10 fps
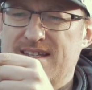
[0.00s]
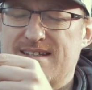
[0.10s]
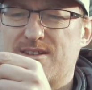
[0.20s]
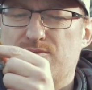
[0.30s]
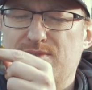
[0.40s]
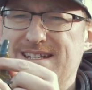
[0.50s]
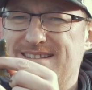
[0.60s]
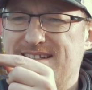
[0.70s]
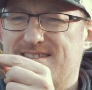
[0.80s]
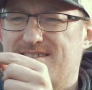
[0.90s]
Now, the reason
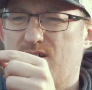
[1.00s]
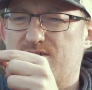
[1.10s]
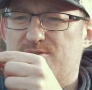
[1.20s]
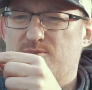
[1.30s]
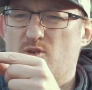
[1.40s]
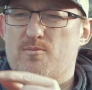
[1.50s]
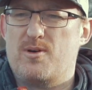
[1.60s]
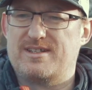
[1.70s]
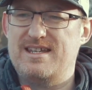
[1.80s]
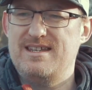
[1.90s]
this has got a small
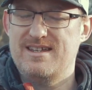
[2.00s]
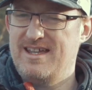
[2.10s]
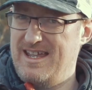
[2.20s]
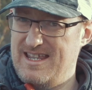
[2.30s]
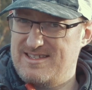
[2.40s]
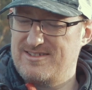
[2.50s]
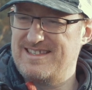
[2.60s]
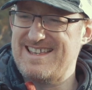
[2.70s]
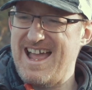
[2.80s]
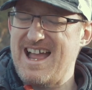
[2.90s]
body is because
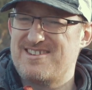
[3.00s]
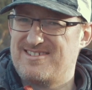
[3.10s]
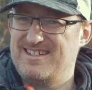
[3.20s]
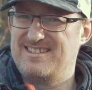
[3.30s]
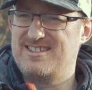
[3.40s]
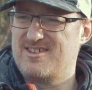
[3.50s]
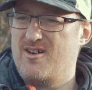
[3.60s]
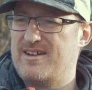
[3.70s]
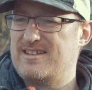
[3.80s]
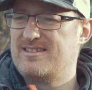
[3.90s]
it's actually
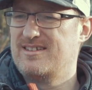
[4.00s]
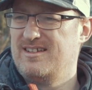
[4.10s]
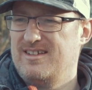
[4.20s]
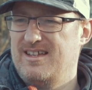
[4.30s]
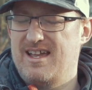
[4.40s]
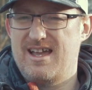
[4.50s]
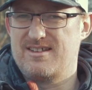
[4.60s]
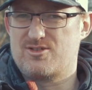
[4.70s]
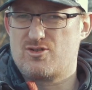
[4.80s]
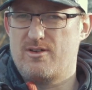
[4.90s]
designed
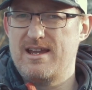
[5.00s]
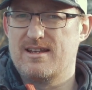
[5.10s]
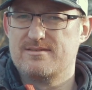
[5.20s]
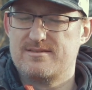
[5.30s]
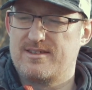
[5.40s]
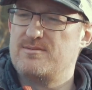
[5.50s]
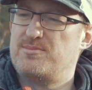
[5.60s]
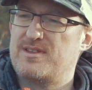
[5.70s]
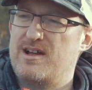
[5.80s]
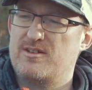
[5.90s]
as a trailer. So you
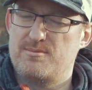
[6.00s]
put that on the